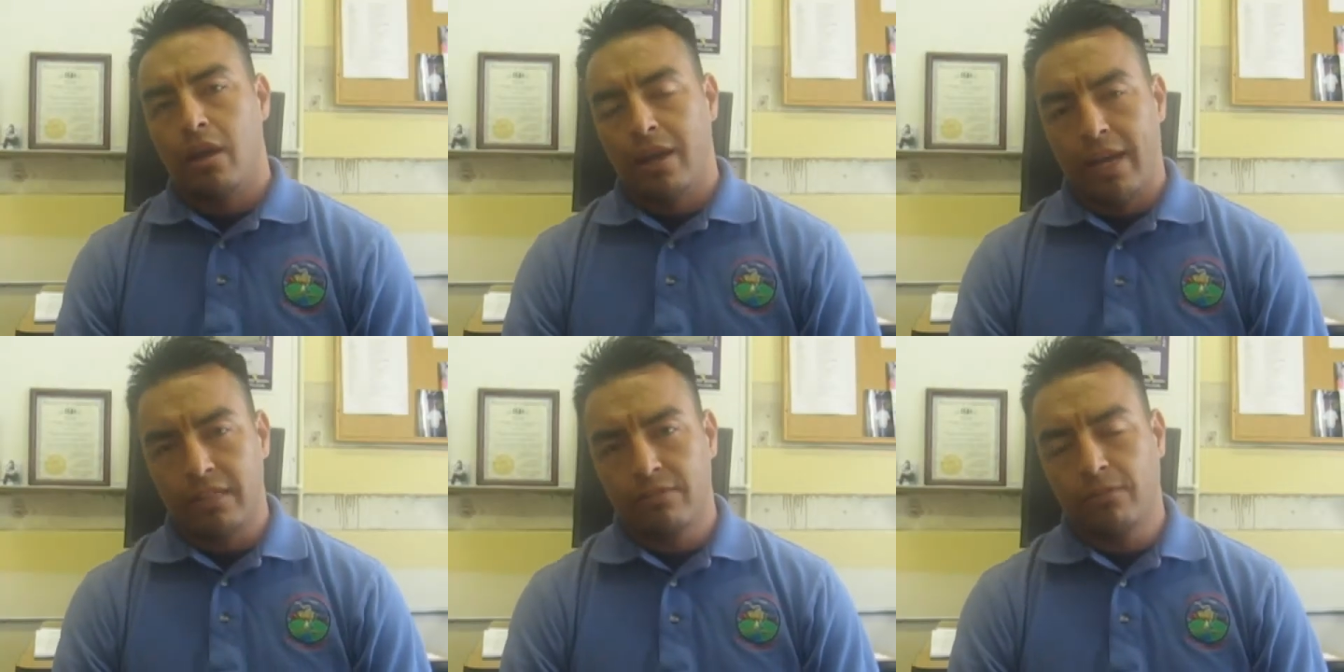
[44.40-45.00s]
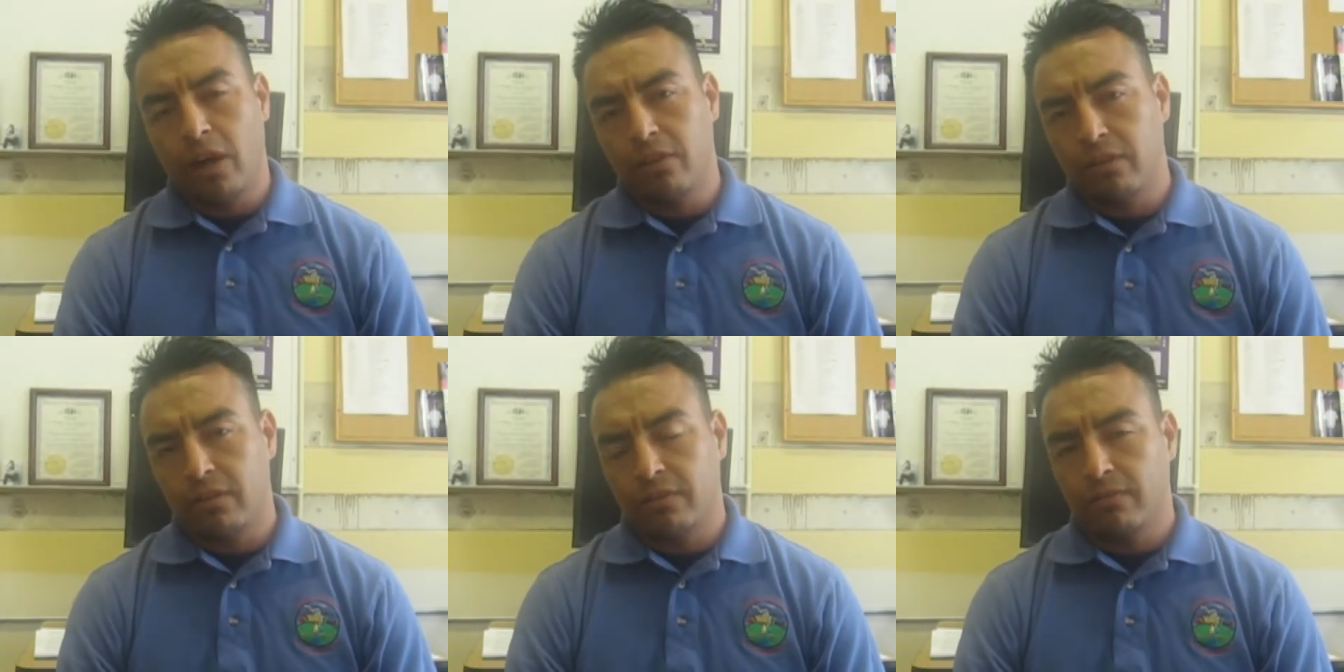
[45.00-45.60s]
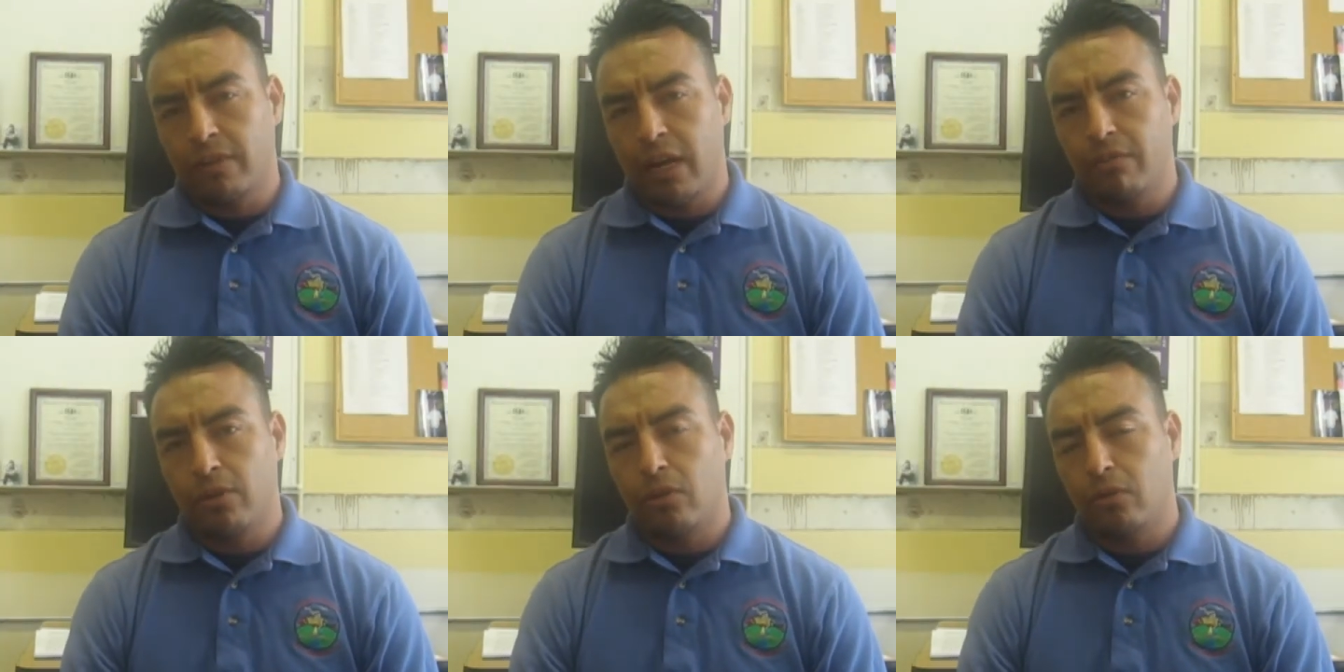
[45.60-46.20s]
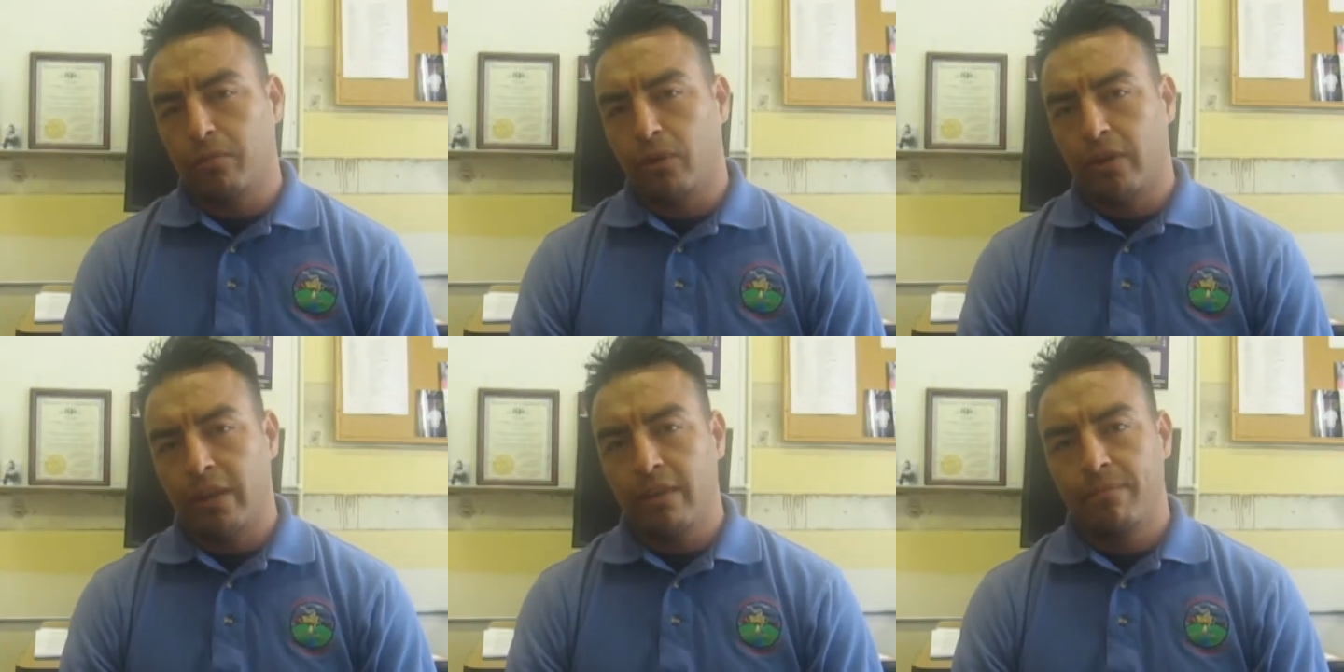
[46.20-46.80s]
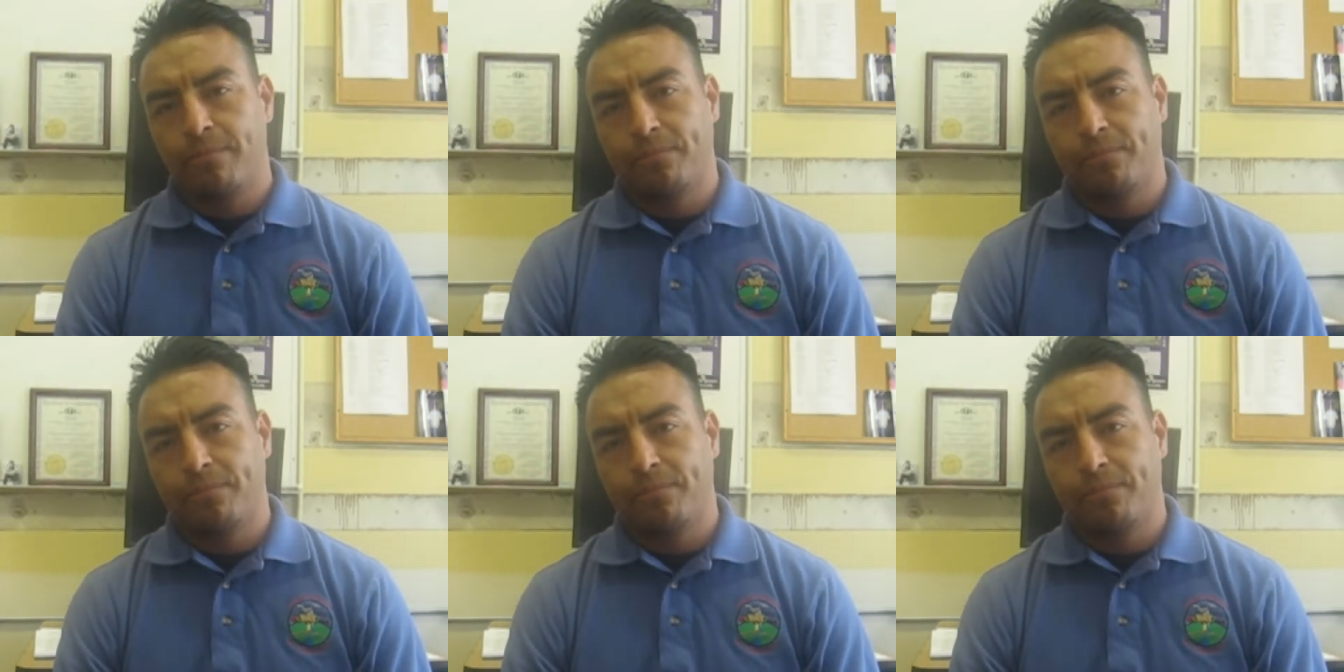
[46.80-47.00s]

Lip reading: As a father of a 5-year-old boy,